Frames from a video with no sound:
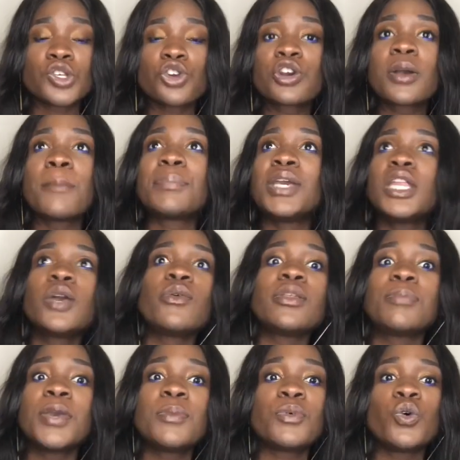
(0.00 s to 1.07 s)
You're competing
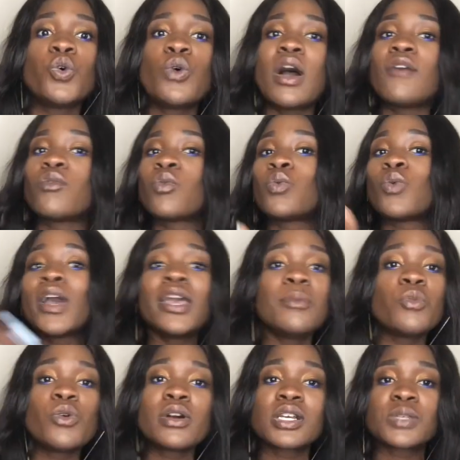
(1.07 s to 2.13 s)
with people who have way
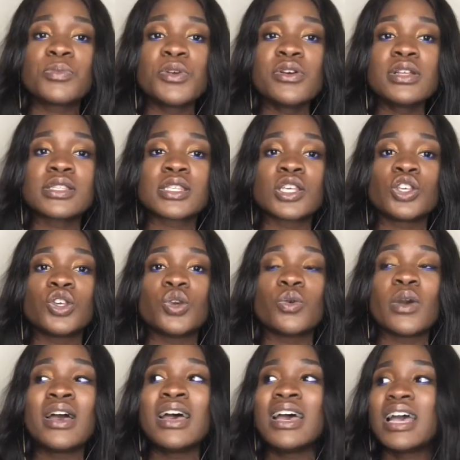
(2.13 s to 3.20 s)
more experience than you.